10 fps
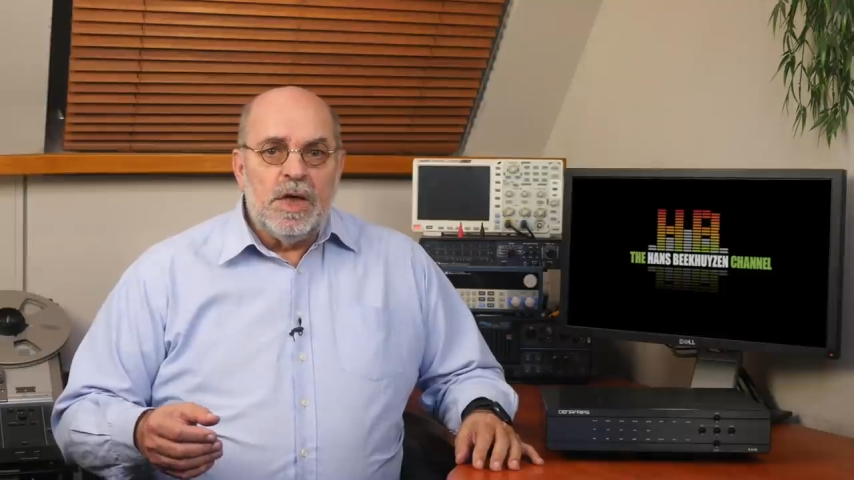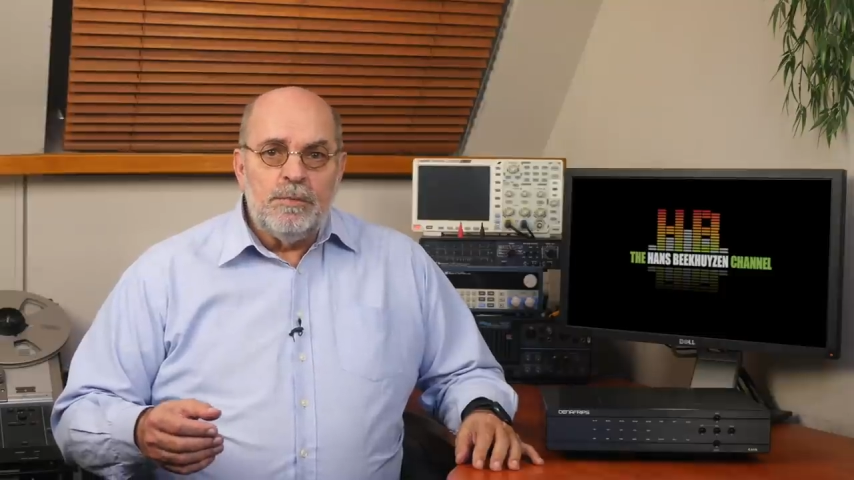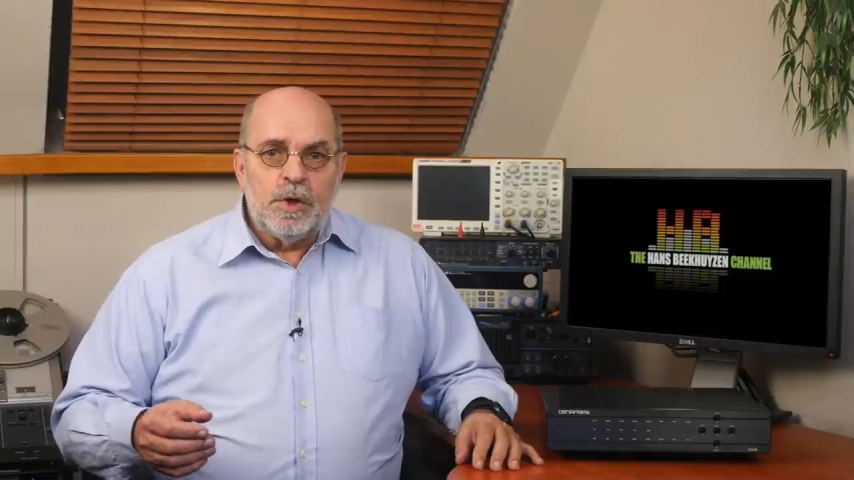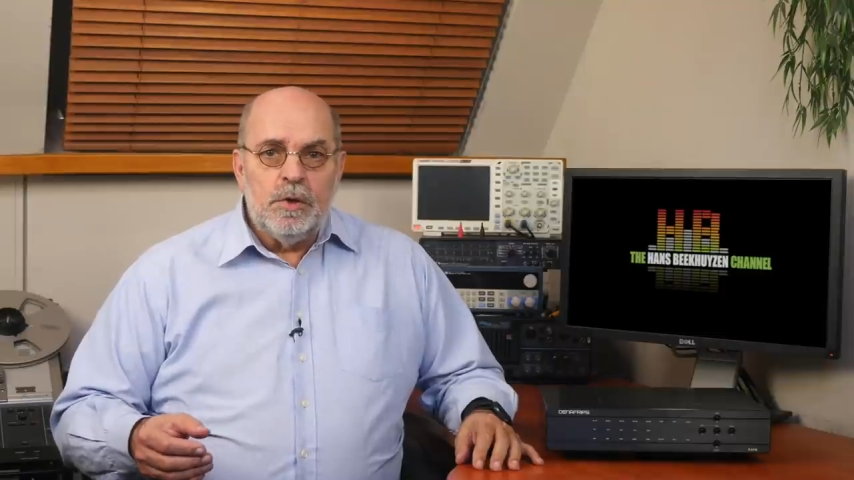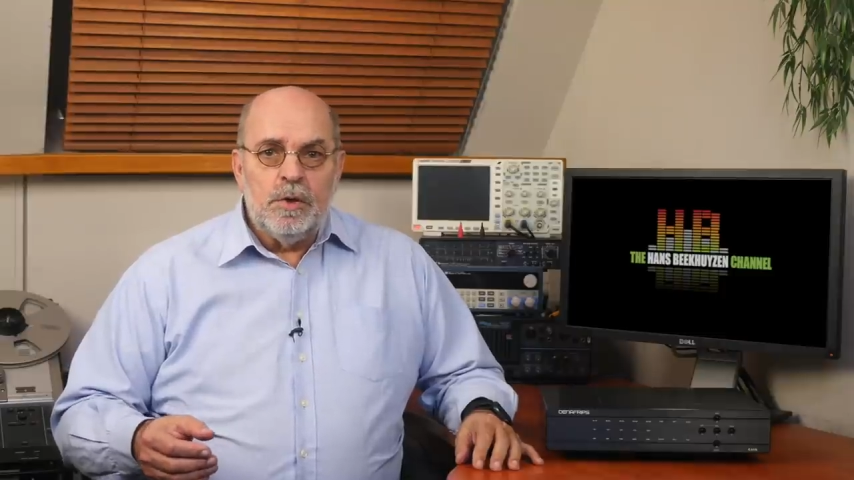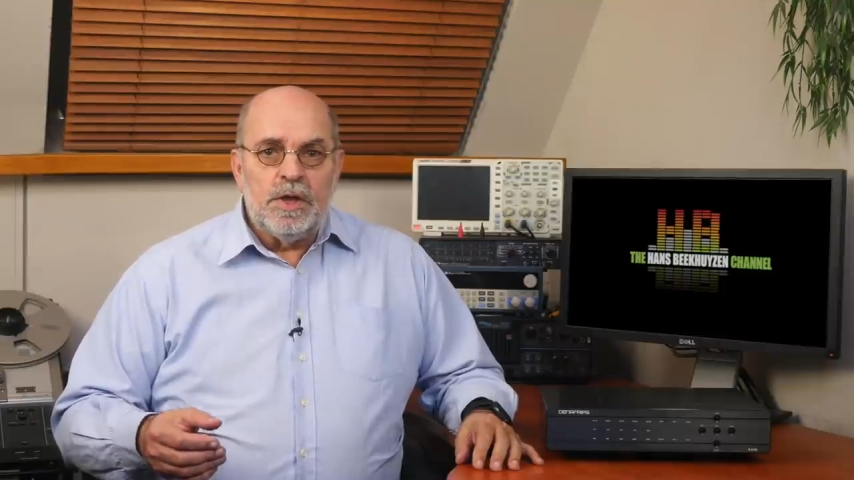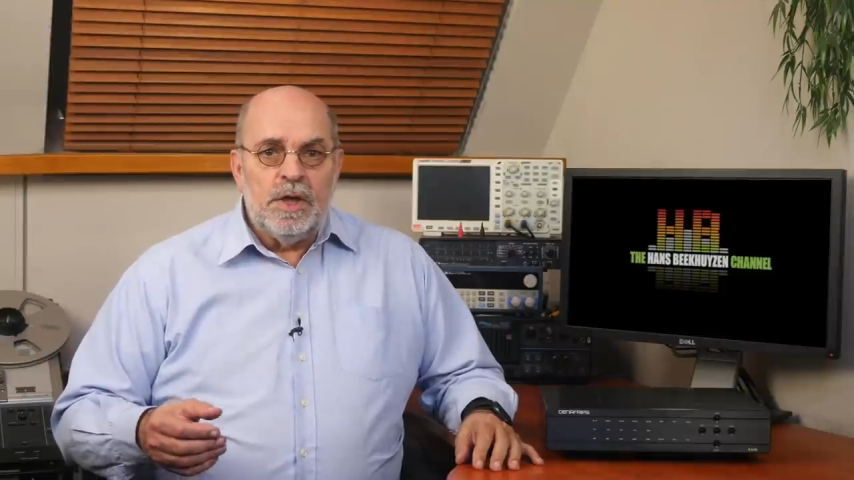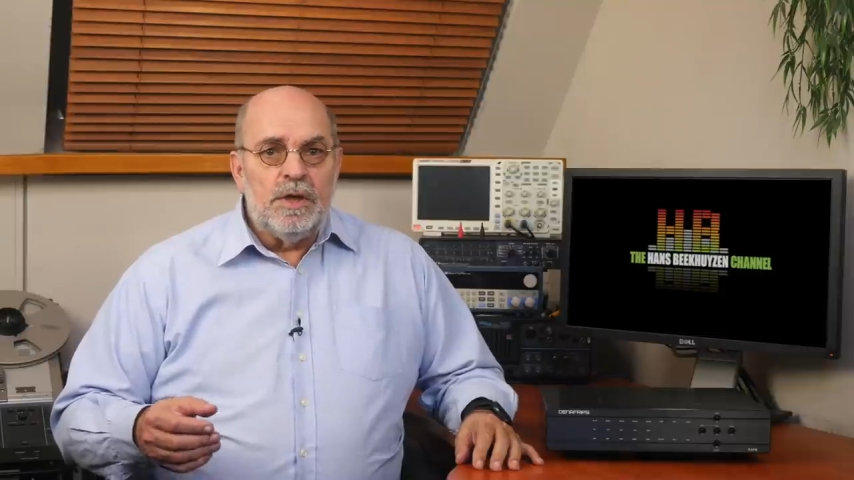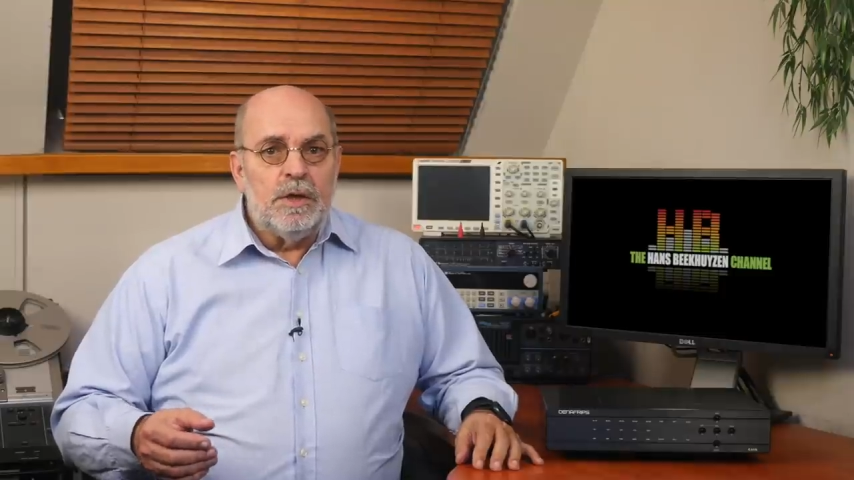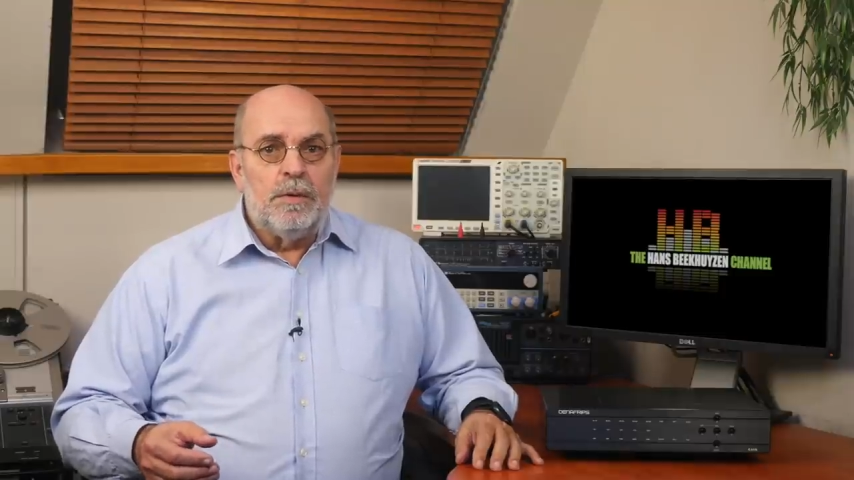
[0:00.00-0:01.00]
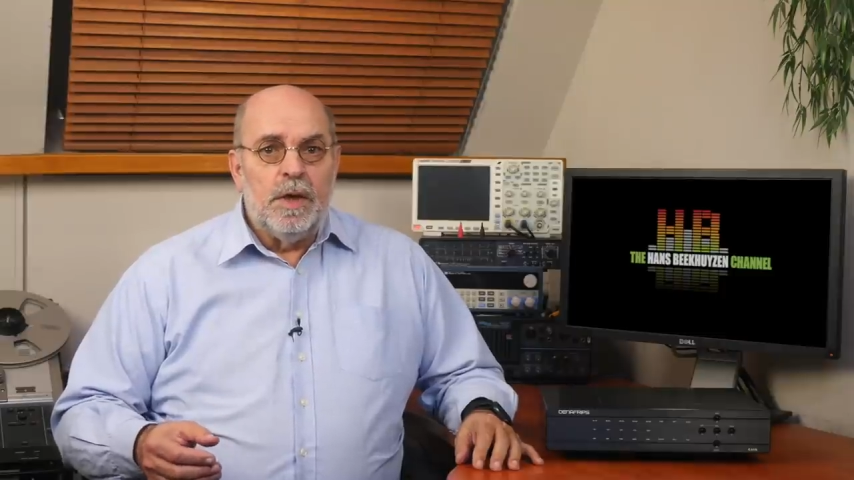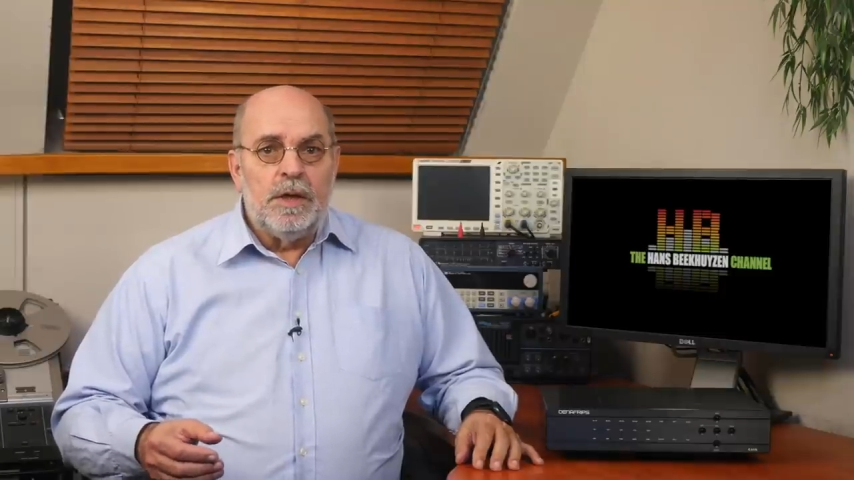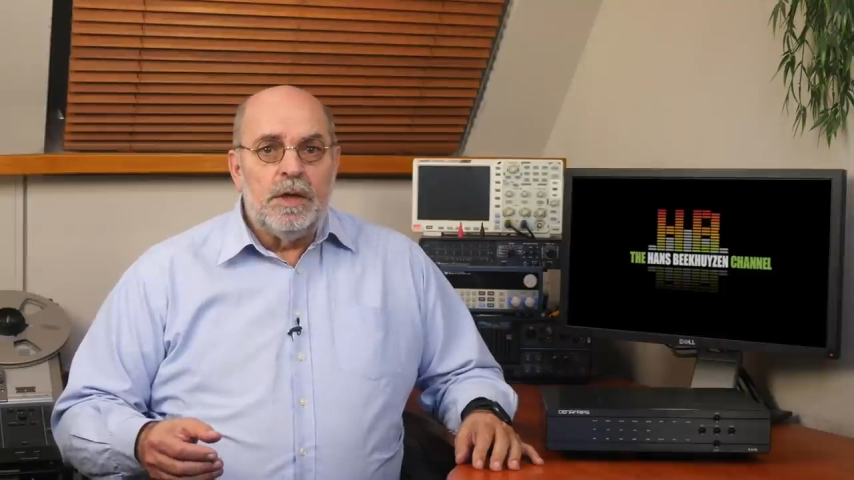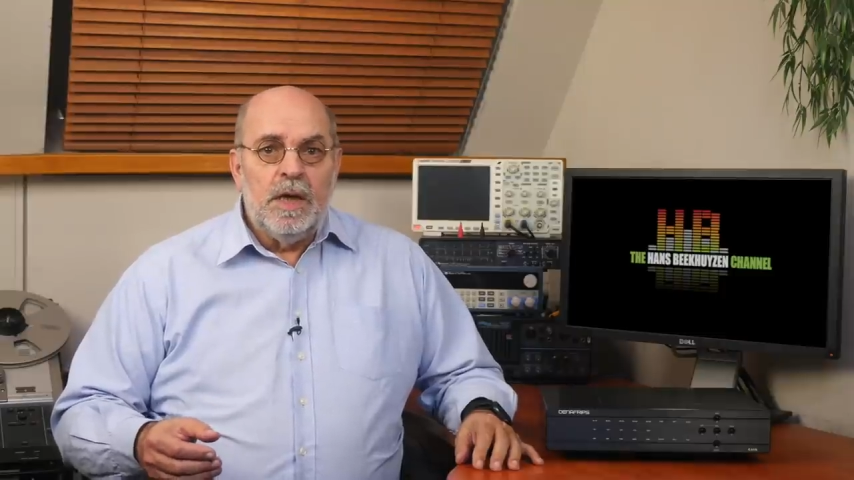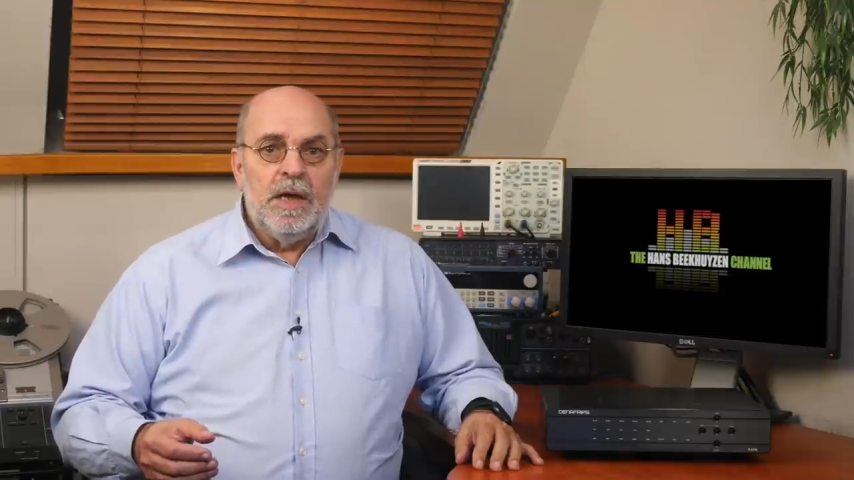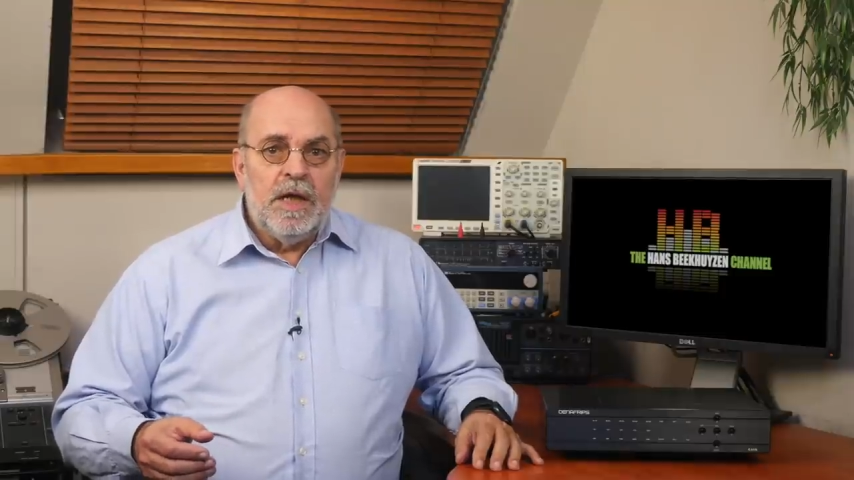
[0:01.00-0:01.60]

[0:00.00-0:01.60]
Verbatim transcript: same circuit integrated